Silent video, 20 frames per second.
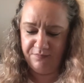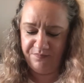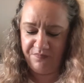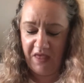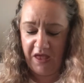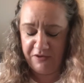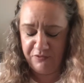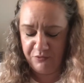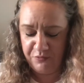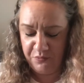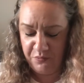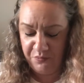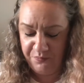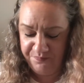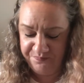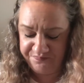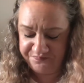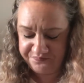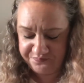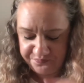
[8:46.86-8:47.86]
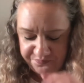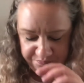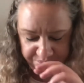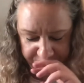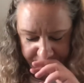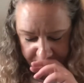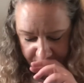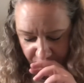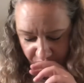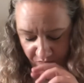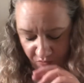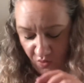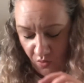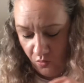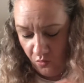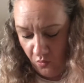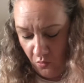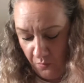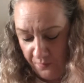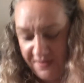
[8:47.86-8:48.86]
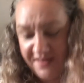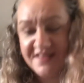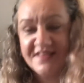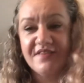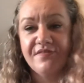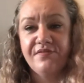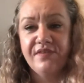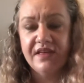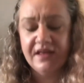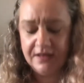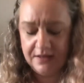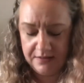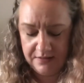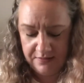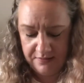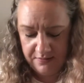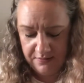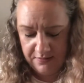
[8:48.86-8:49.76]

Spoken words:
I don't know what makes it vegan.